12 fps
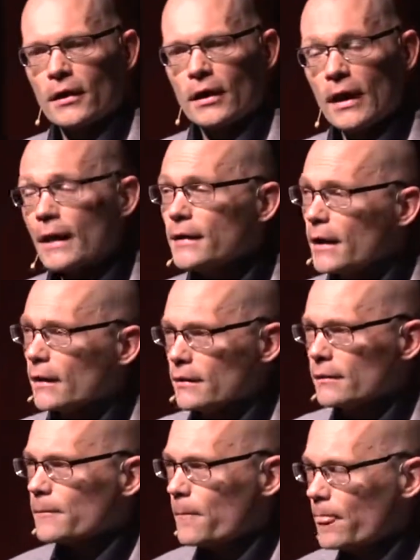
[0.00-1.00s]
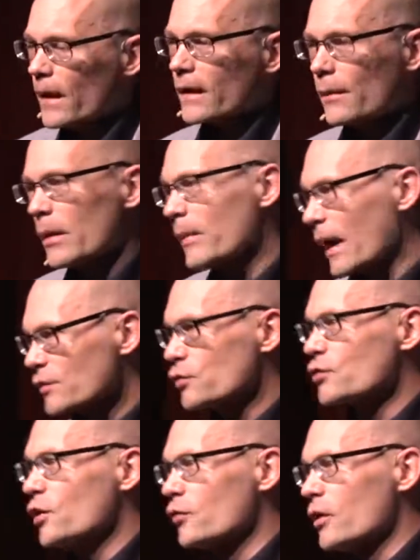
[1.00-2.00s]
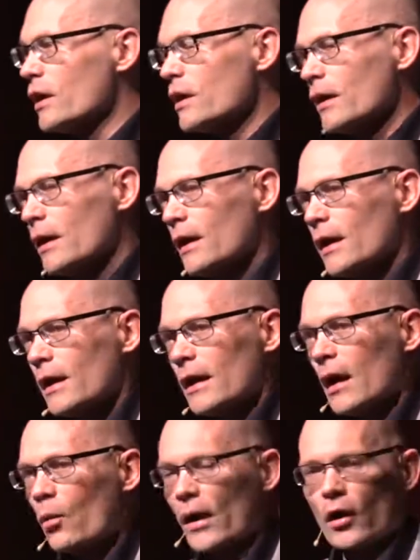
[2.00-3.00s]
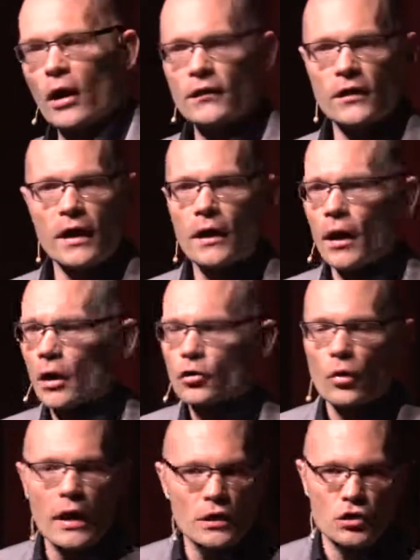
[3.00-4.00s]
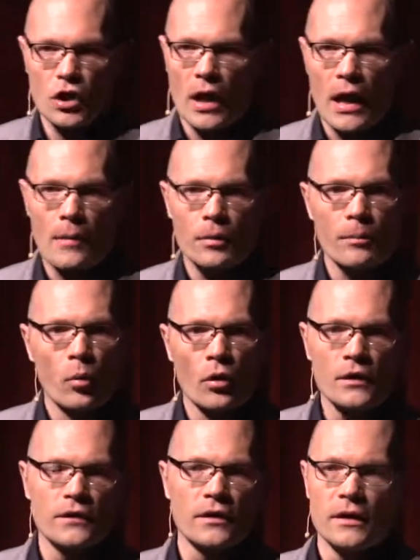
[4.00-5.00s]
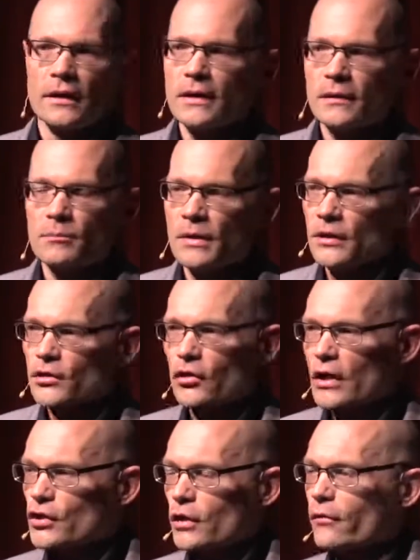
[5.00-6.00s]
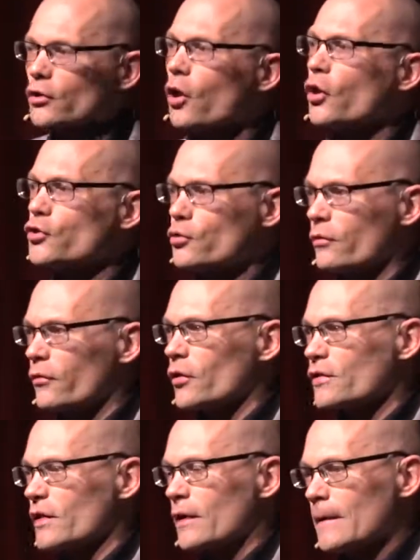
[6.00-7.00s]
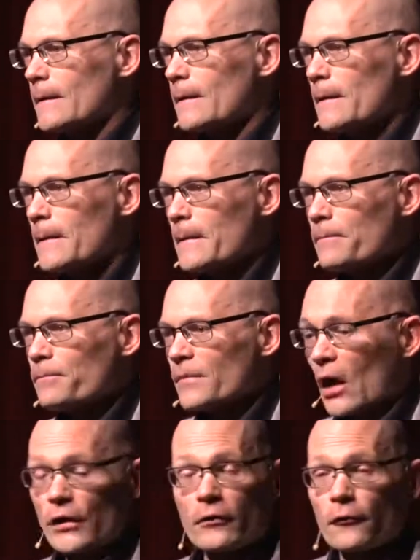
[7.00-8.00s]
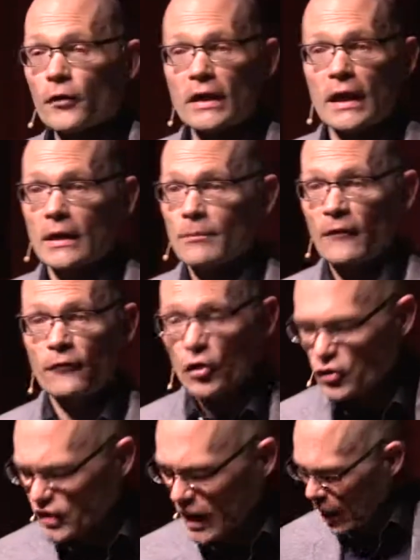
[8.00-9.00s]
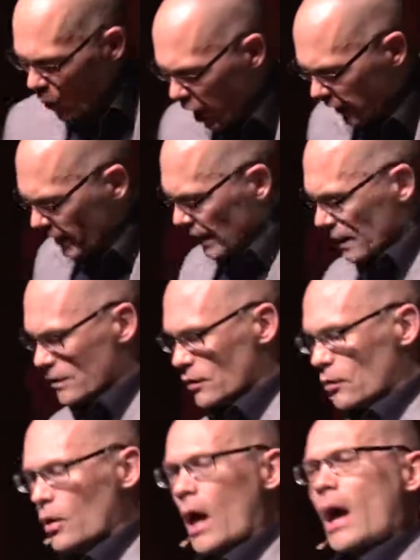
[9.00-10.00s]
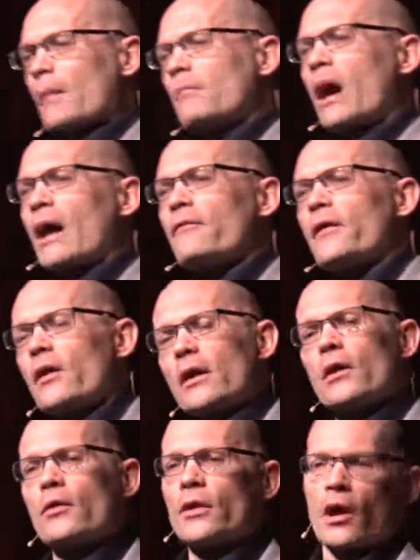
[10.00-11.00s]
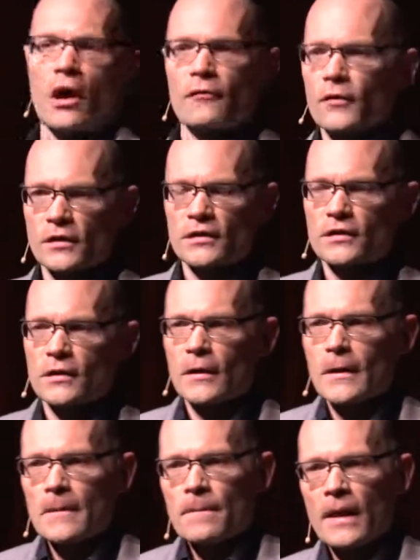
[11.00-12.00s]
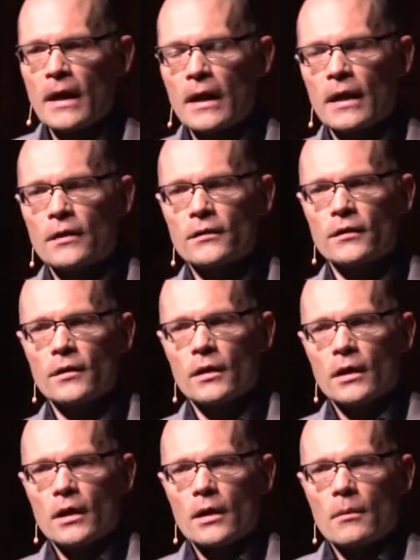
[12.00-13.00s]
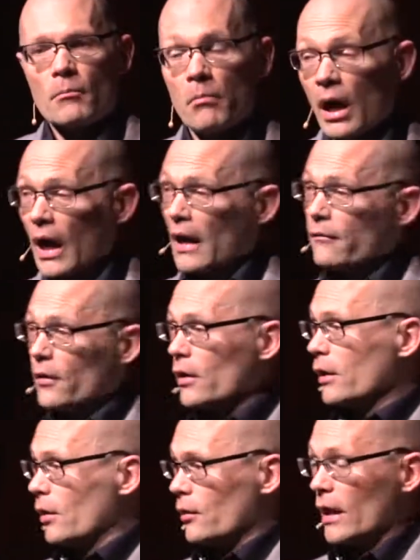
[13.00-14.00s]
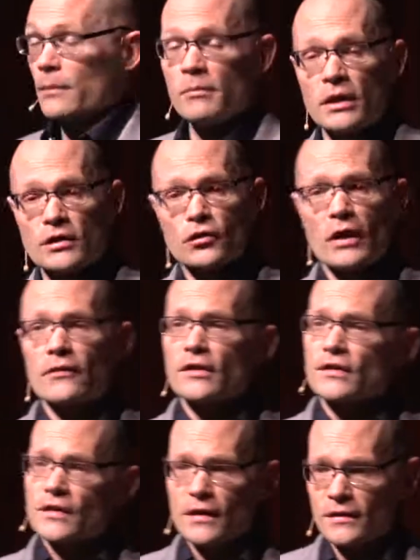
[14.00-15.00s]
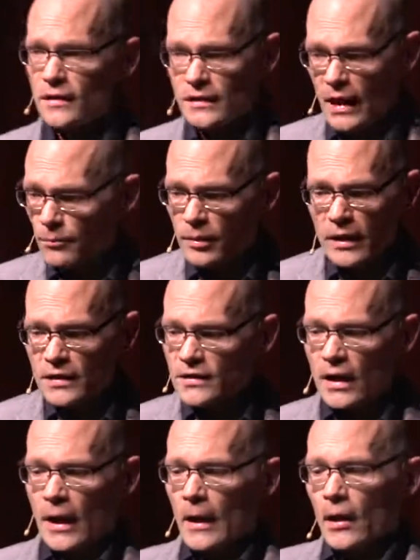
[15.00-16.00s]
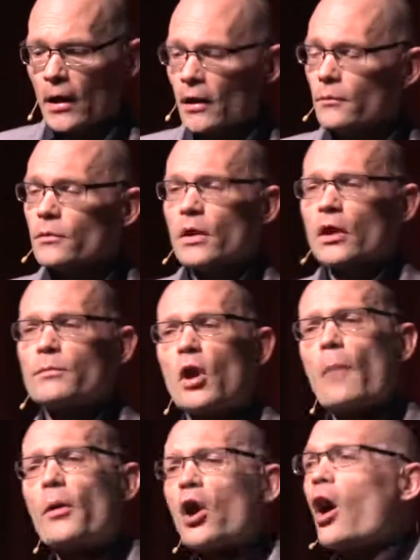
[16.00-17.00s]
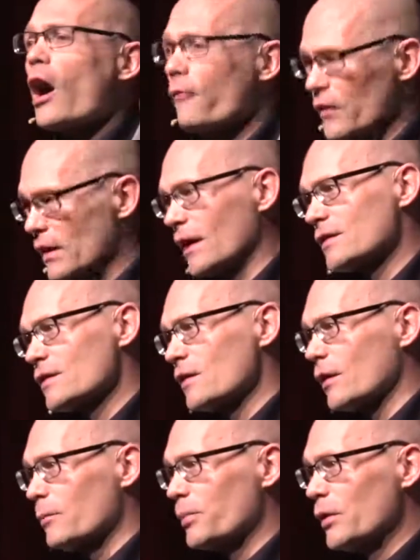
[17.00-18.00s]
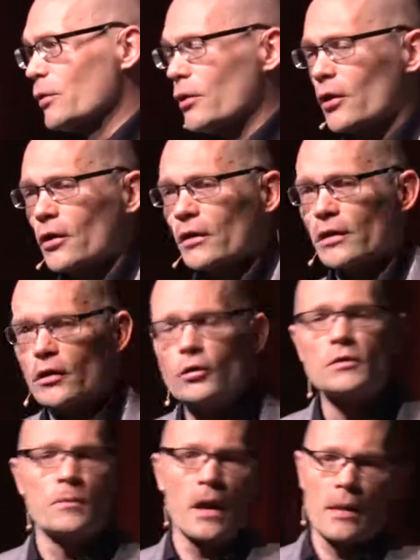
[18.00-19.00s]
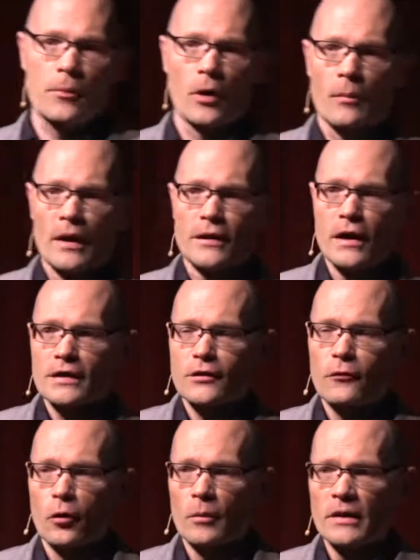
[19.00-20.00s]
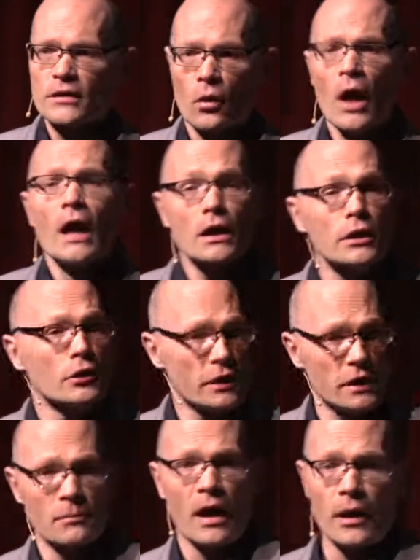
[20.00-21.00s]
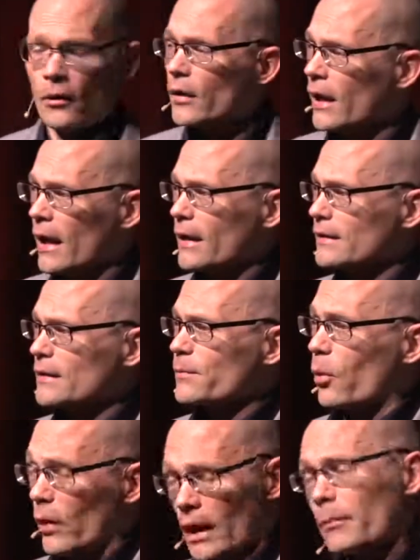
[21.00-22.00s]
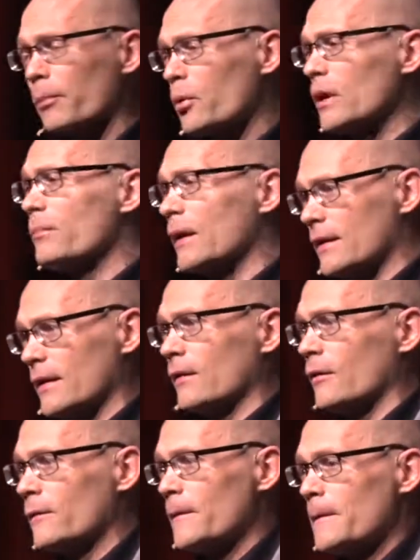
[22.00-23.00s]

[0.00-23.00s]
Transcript: And I did. I got my master's degree, and I went on to get a great job appointed in the administration of a large university. I'll never forget my first walking into my very own office, and my very own administrative assistant had placed a cup of coffee next to the computer and the newspaper on my desk for me. So clearly in my own head at this point, I'm a pretty big deal.